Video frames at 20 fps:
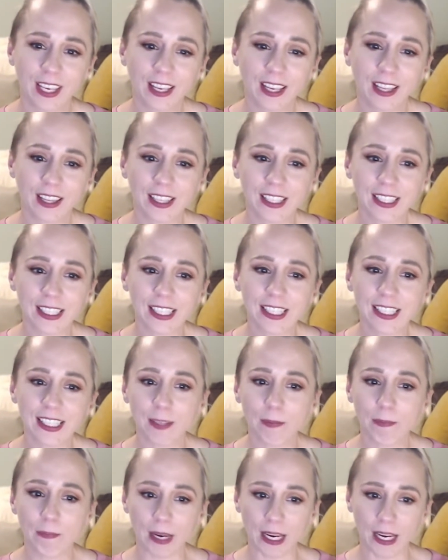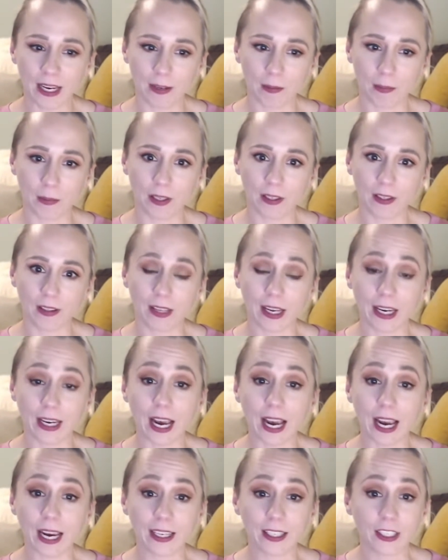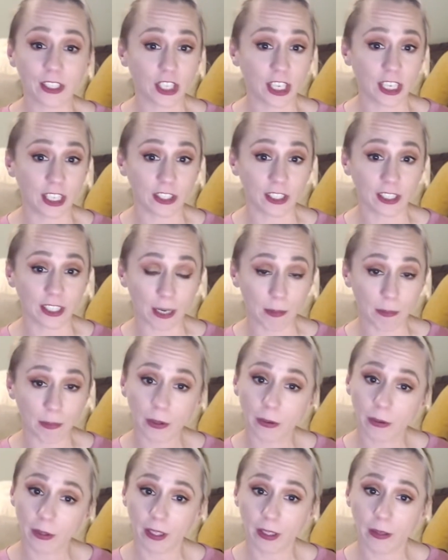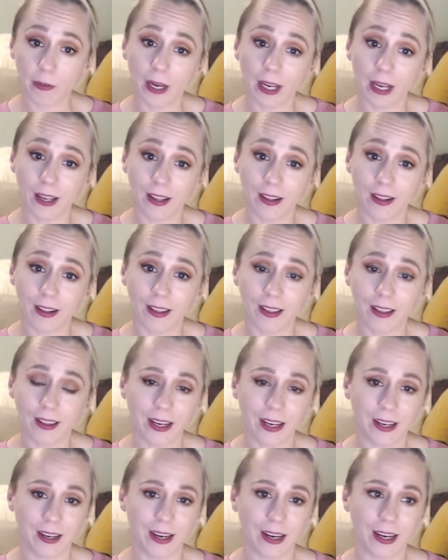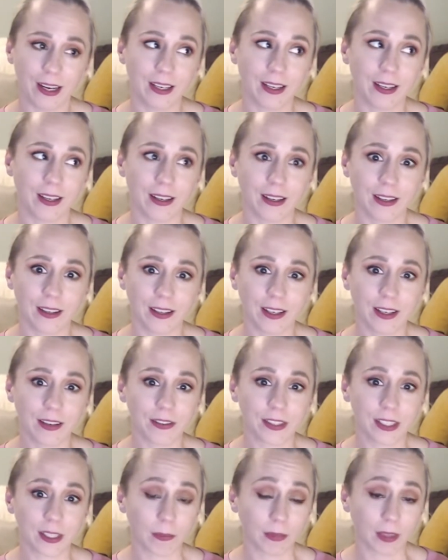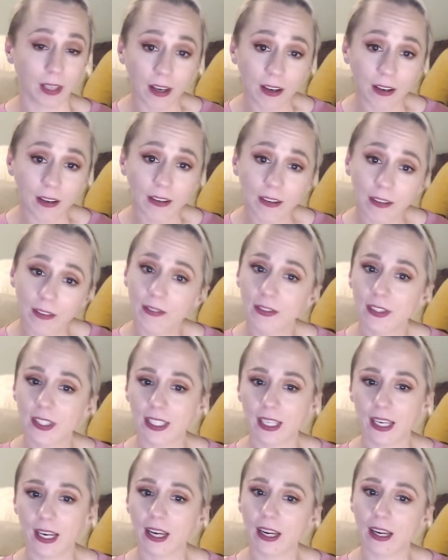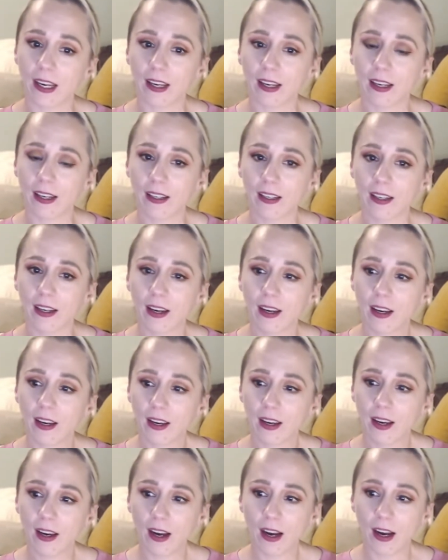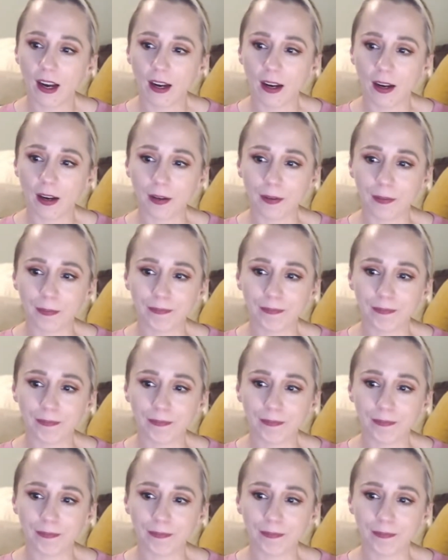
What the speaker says: This is debatable. Like, I can change a diaper really well, and I can give some loves, and I